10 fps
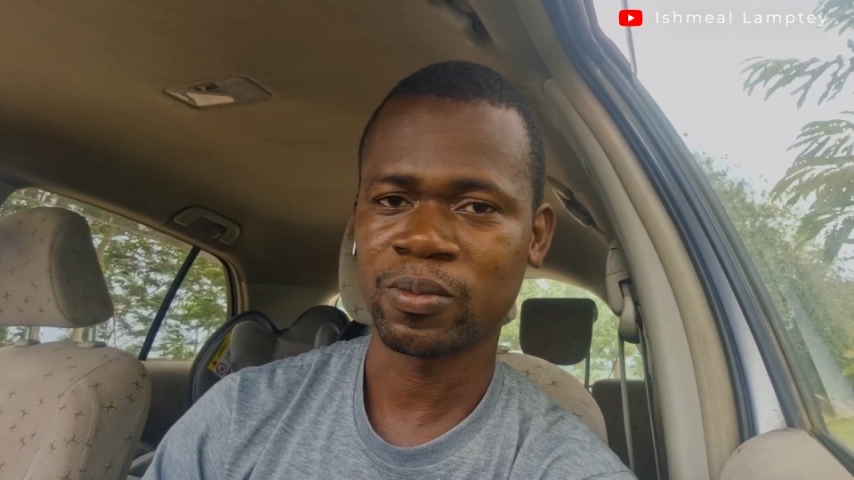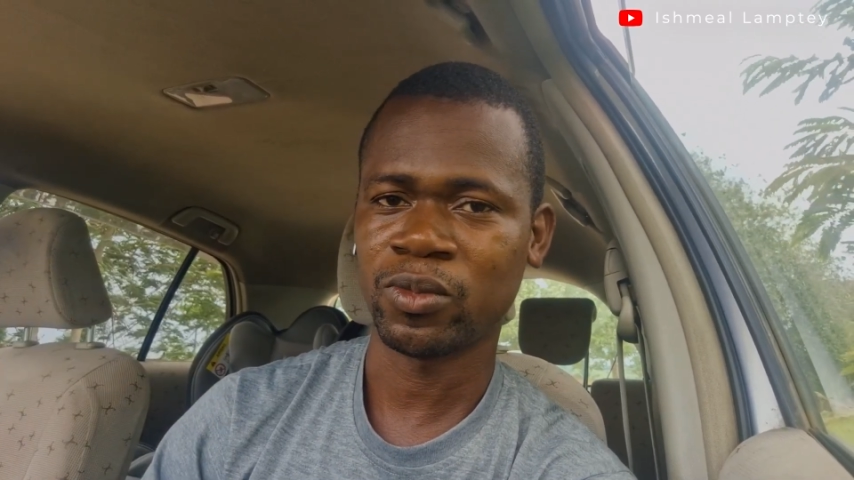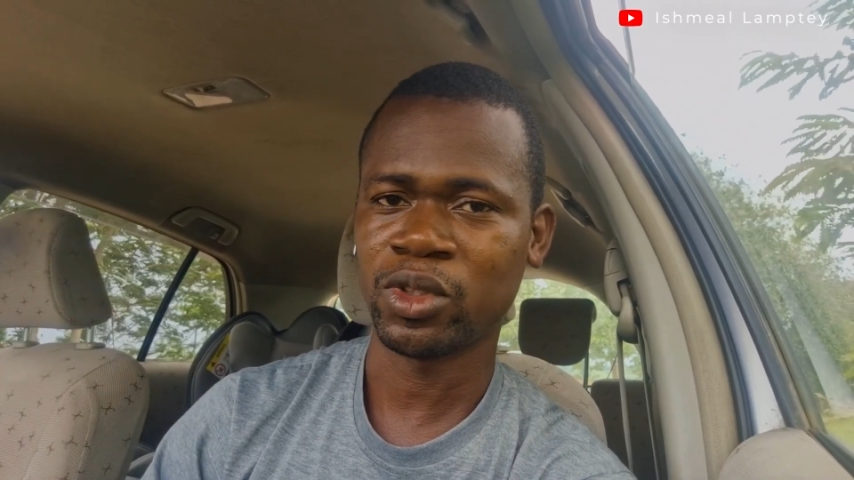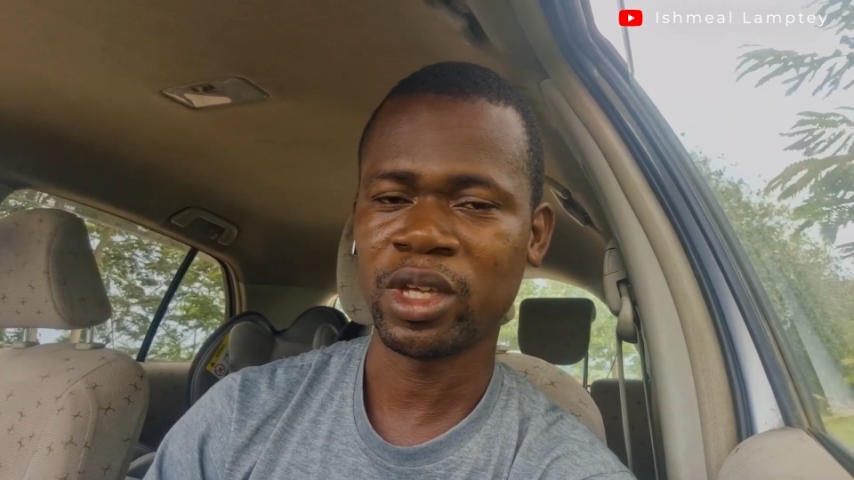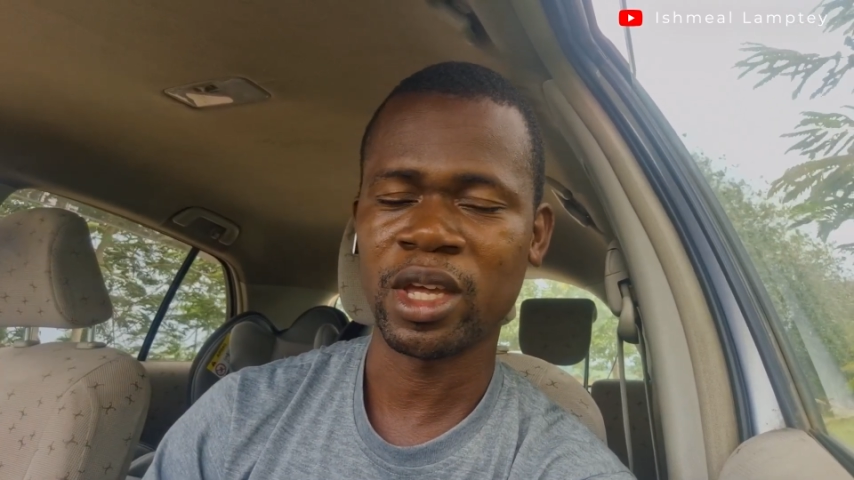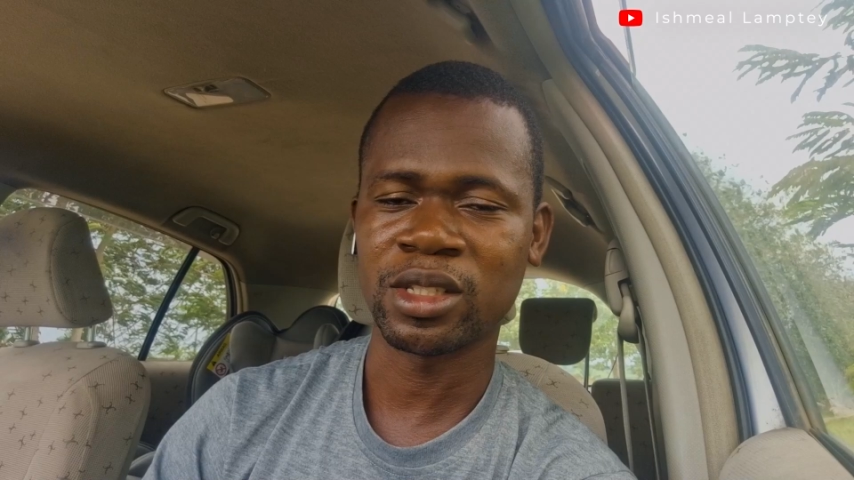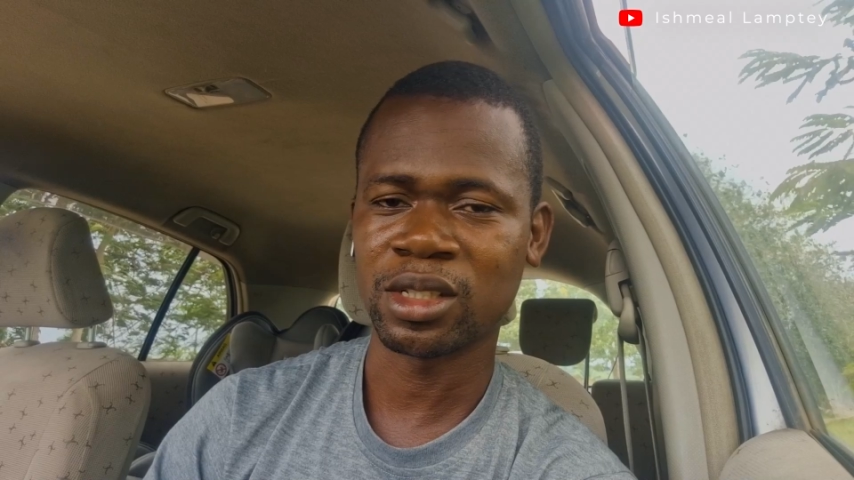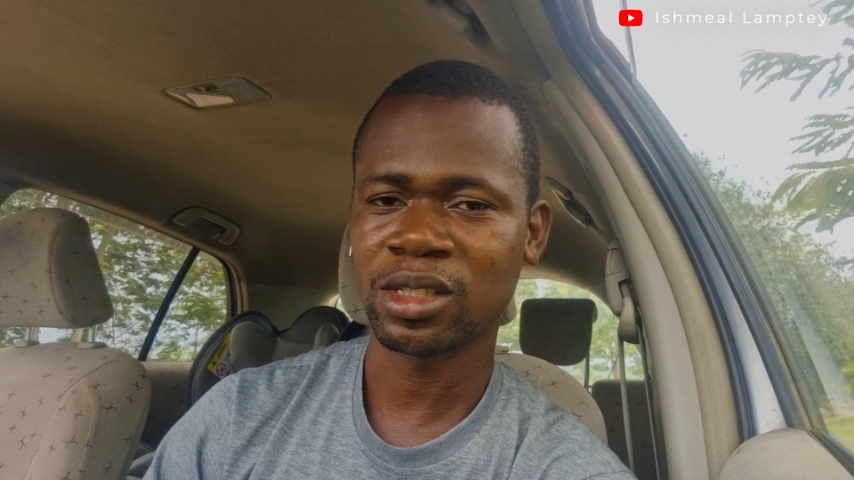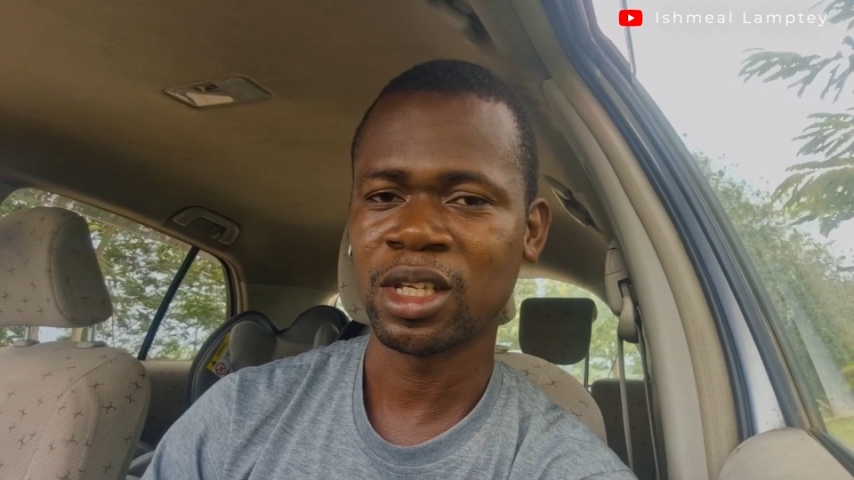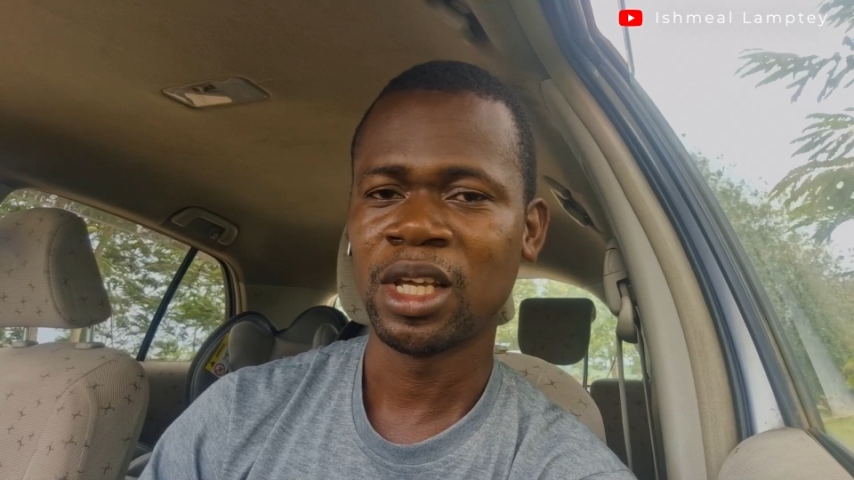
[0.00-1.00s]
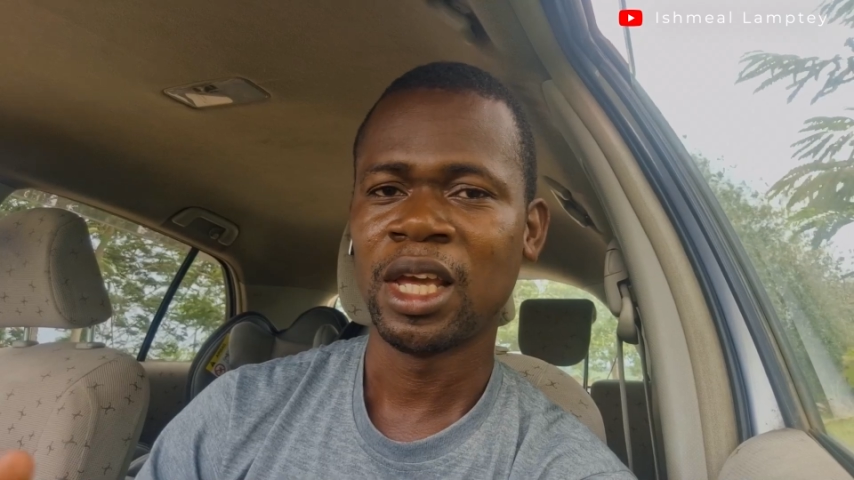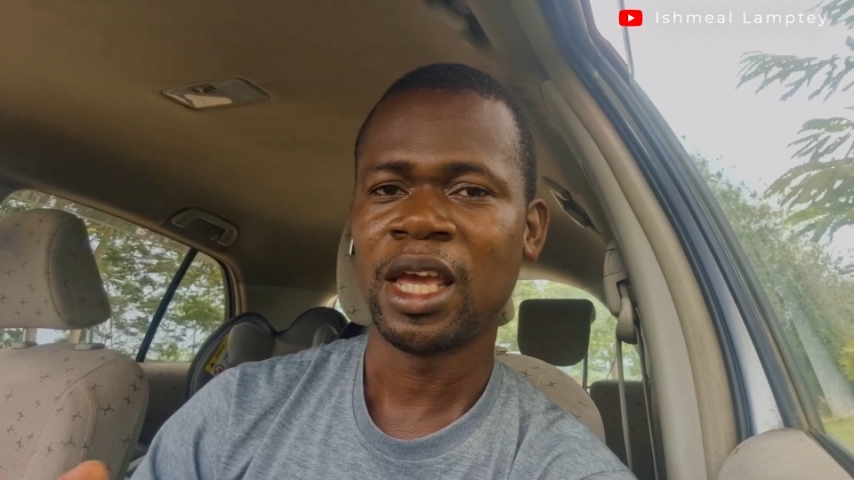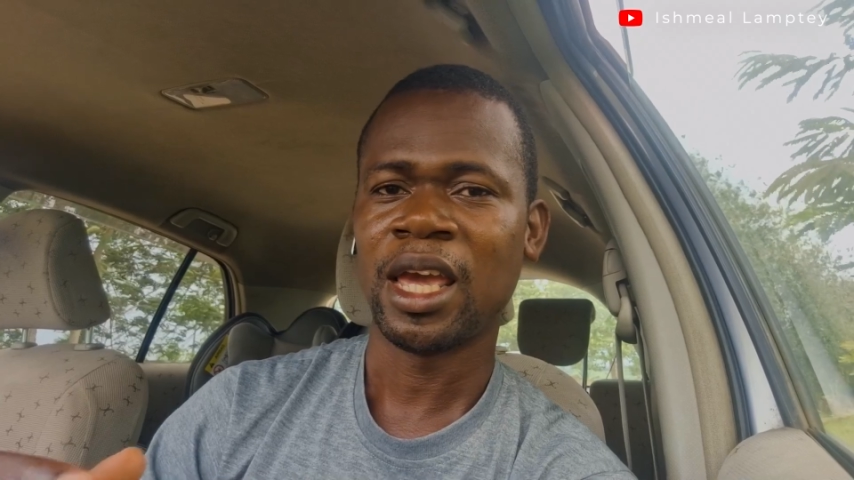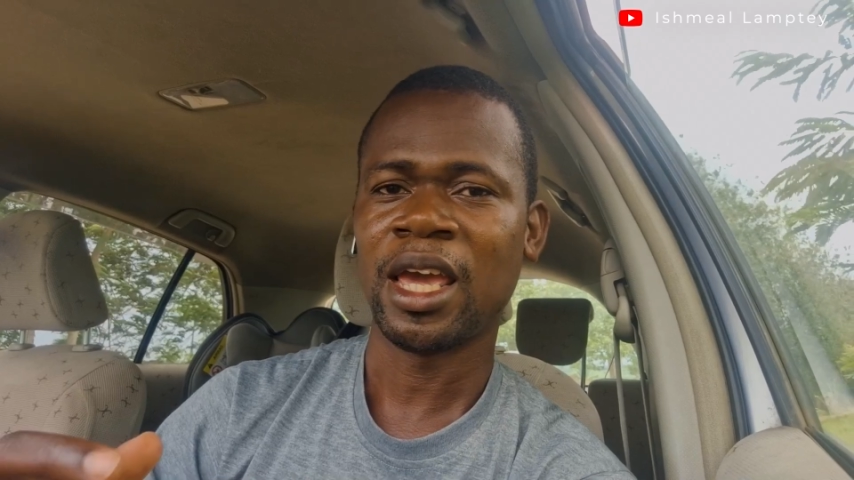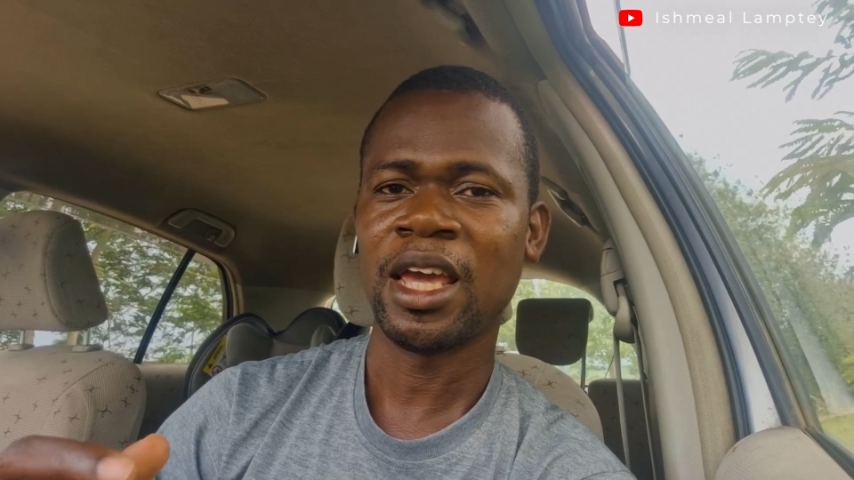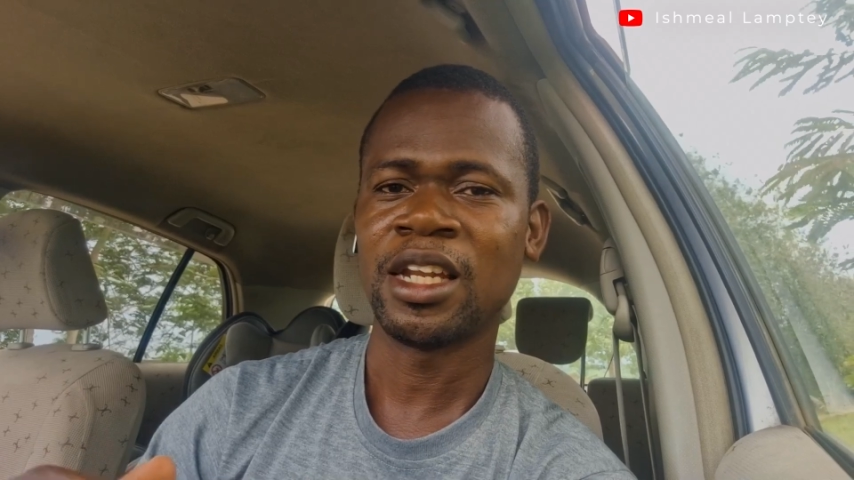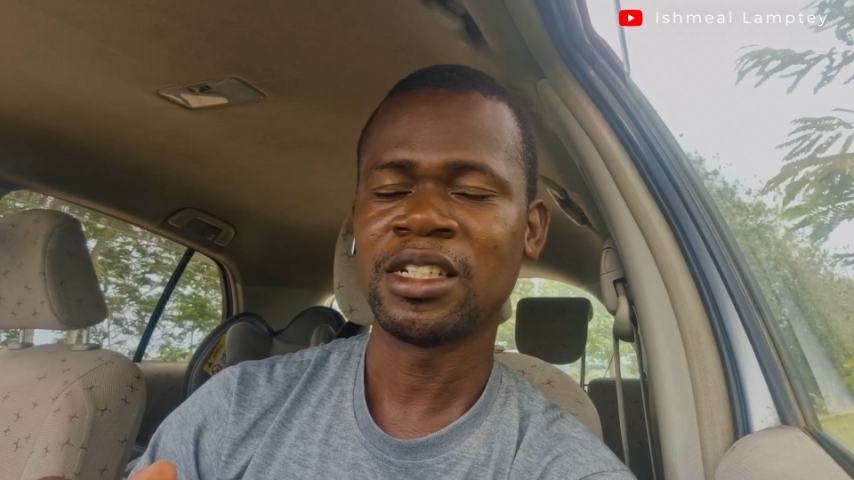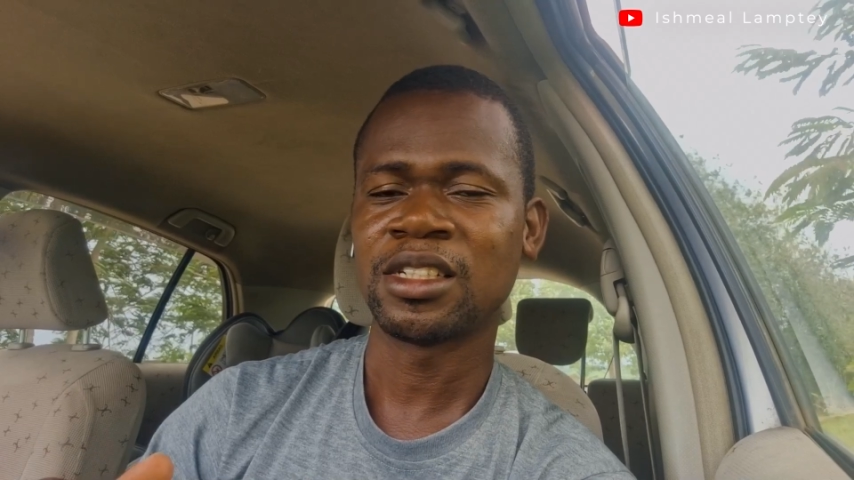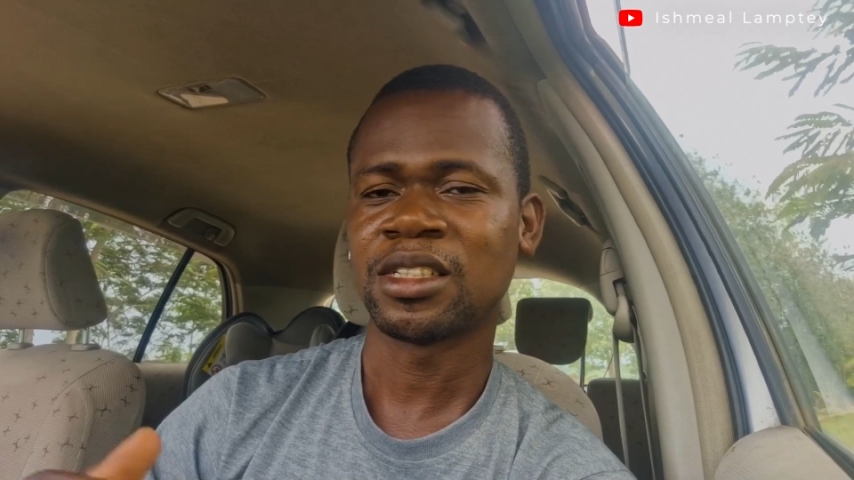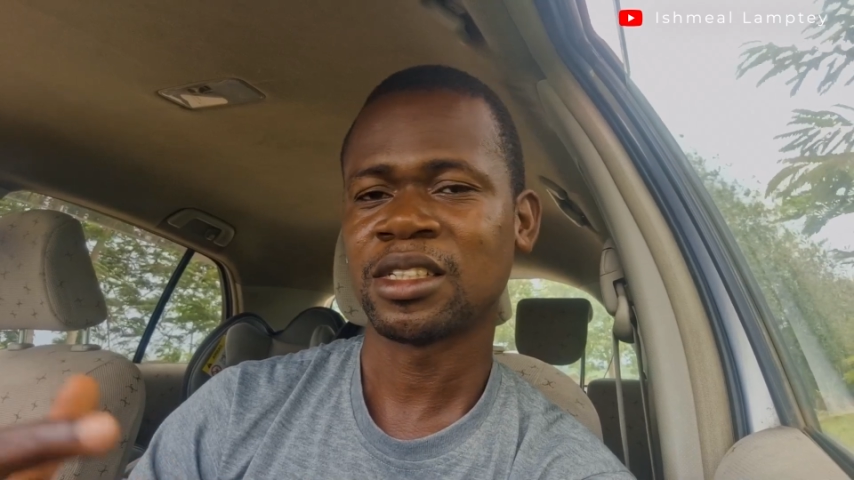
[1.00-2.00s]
You get it, and